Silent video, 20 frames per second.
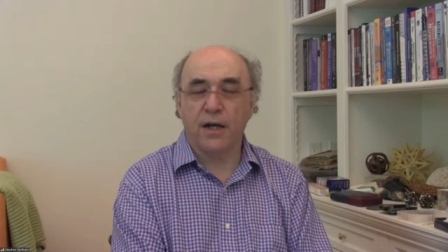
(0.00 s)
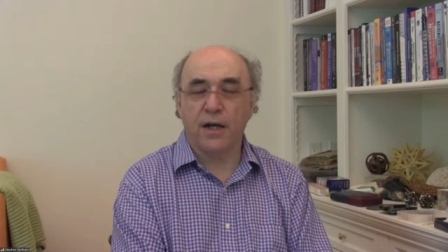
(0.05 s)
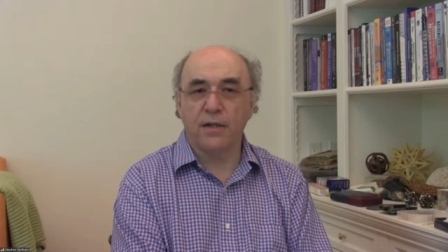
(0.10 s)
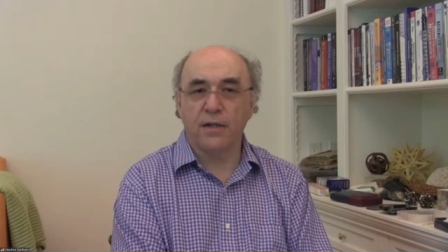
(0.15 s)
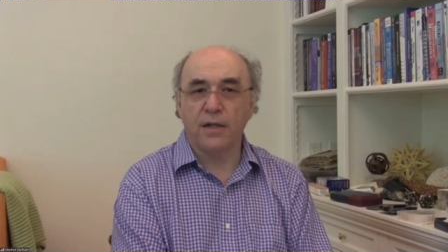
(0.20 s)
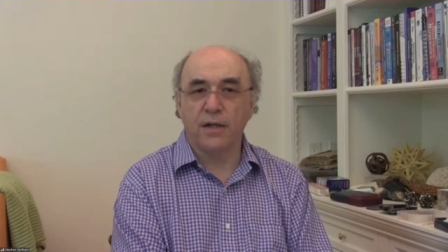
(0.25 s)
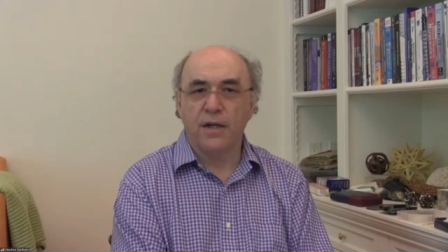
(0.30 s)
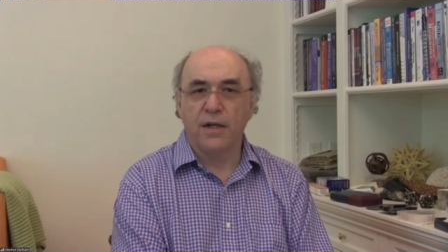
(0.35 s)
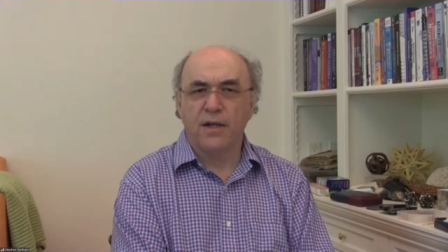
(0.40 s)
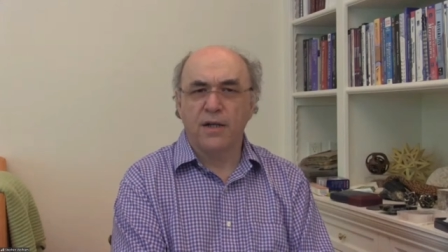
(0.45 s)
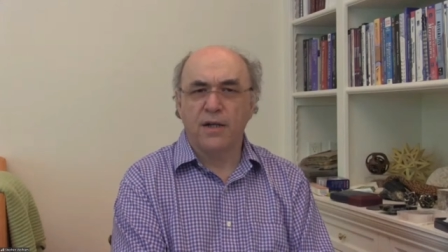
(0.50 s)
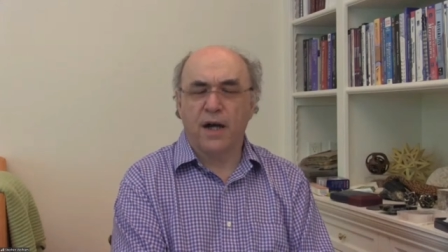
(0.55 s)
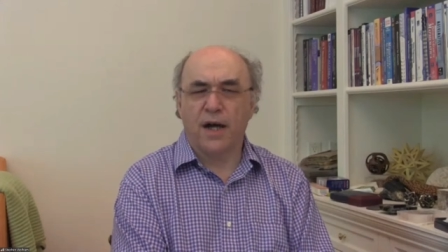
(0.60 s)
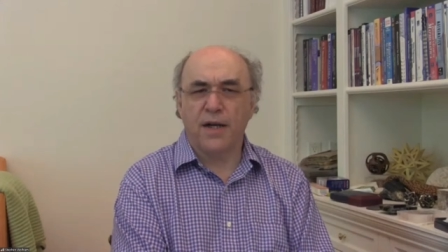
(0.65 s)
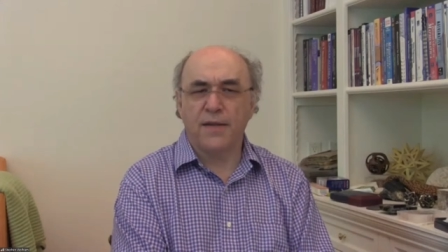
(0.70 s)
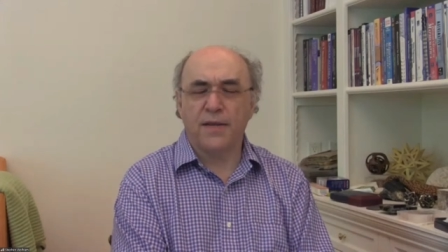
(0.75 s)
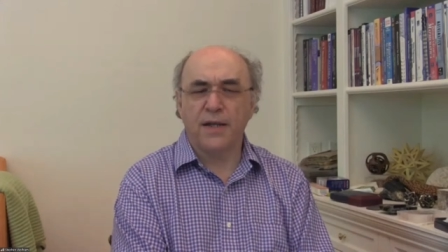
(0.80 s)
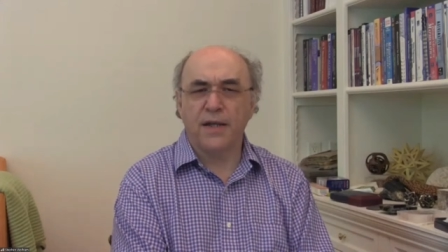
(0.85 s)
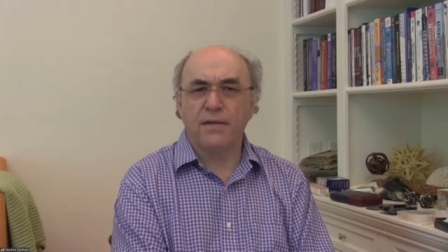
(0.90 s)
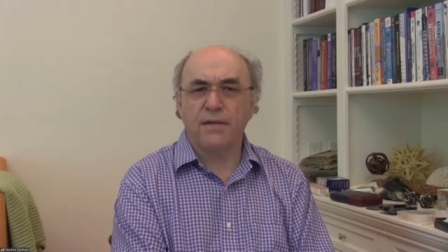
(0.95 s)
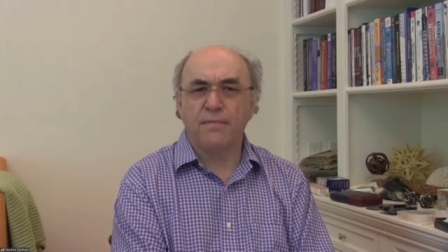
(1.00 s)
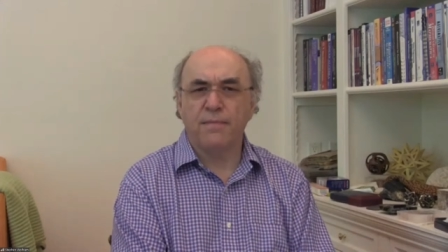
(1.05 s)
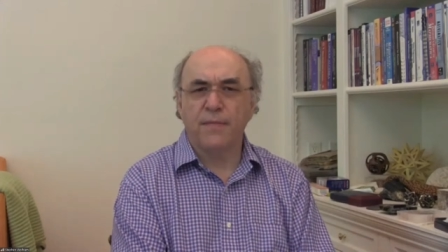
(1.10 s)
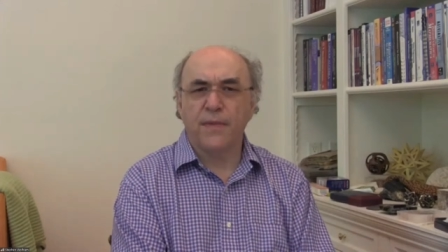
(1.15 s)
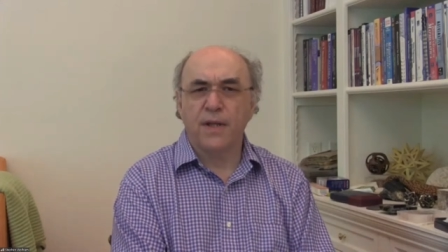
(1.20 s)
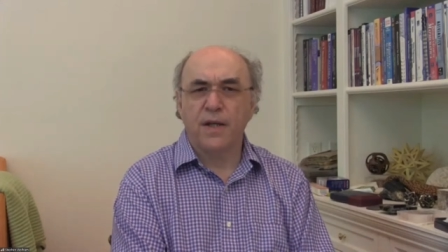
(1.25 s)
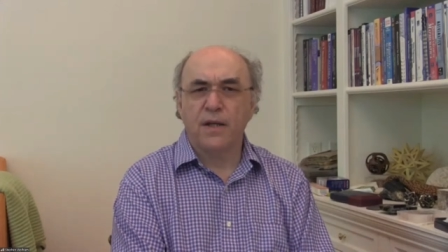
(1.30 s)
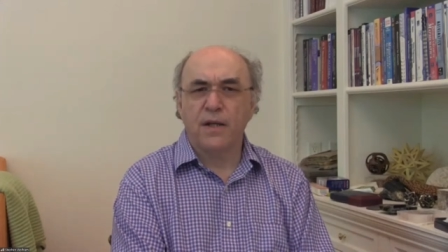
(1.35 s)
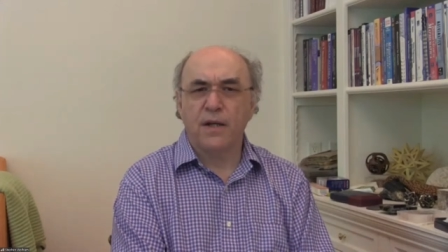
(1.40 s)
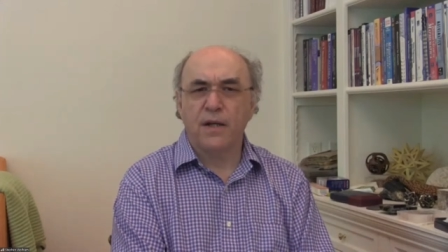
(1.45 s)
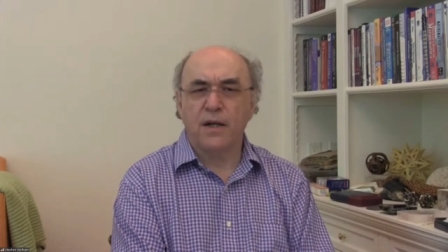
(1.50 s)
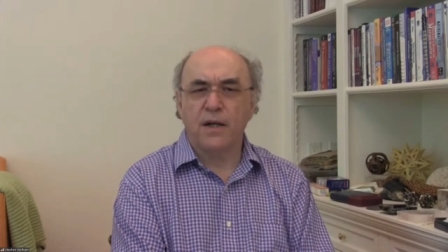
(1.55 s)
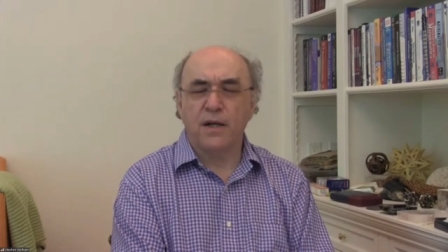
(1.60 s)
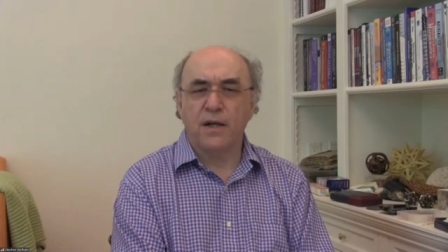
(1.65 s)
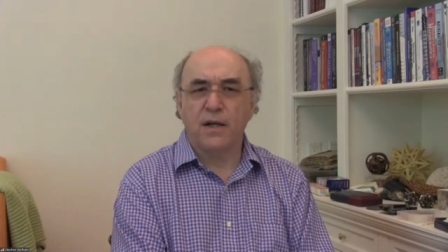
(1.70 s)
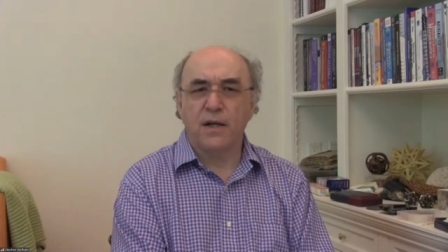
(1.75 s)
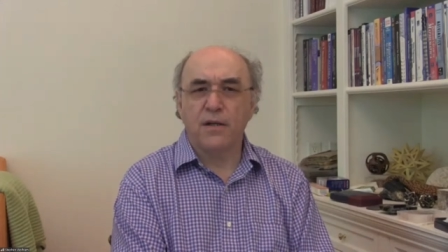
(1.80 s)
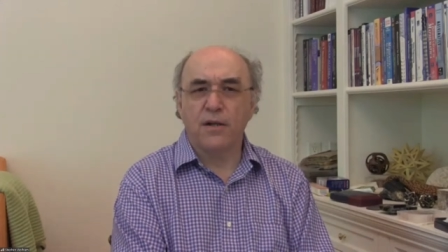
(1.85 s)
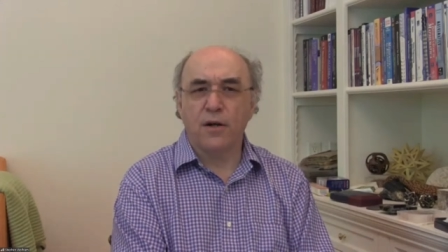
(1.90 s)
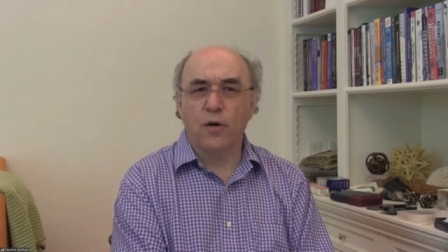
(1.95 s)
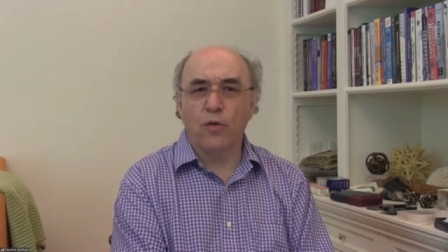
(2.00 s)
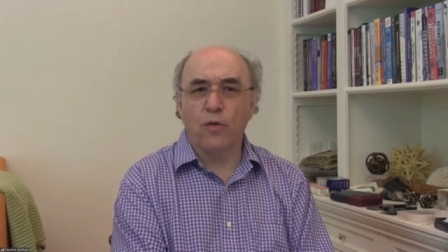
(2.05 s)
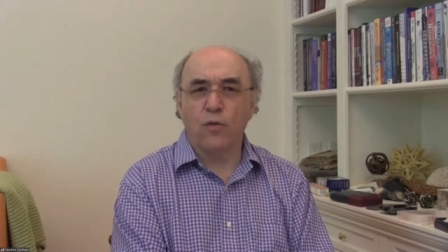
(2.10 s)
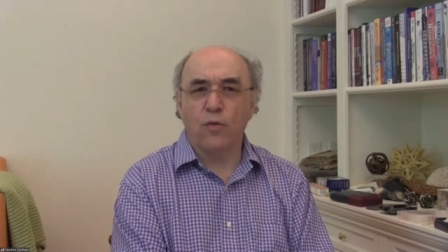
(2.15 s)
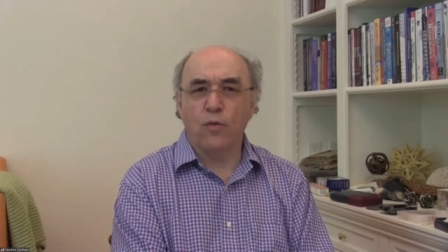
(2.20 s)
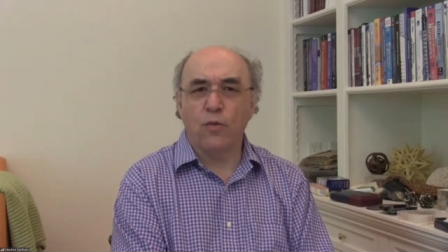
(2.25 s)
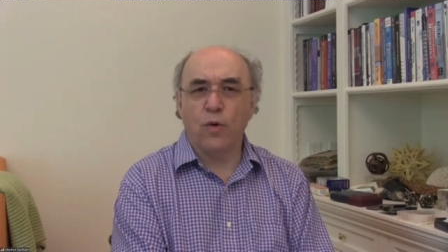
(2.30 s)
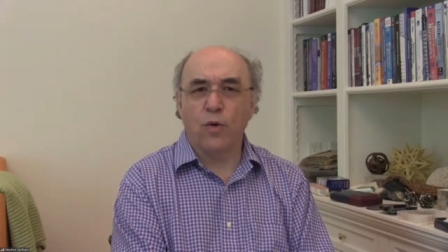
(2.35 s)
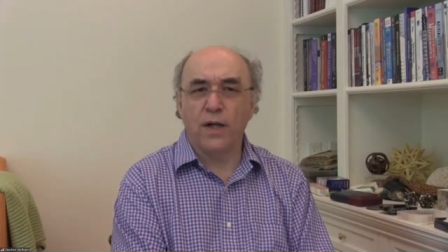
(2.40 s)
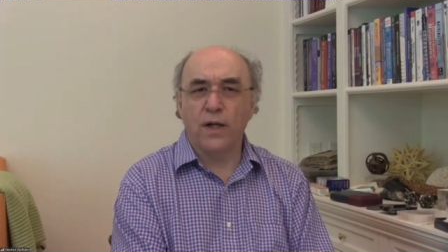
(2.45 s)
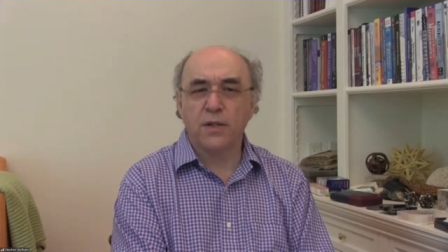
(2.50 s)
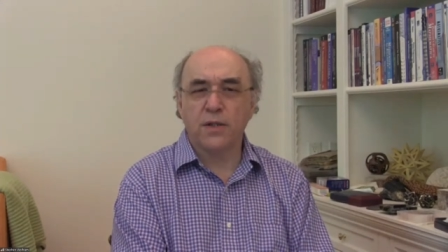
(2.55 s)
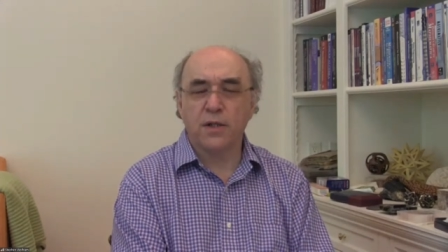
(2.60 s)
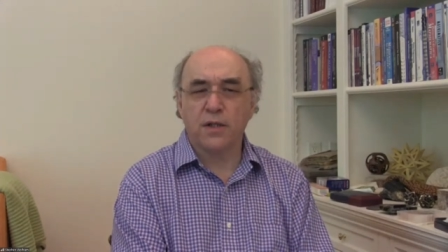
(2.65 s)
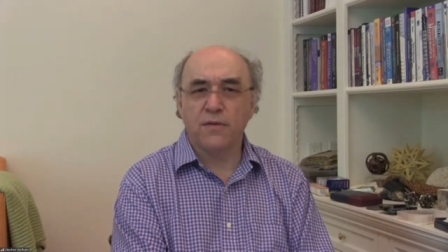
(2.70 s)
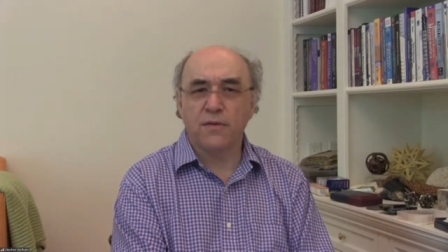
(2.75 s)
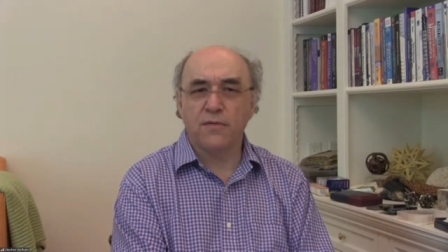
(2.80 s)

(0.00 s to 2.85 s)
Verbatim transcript: And I think, one sort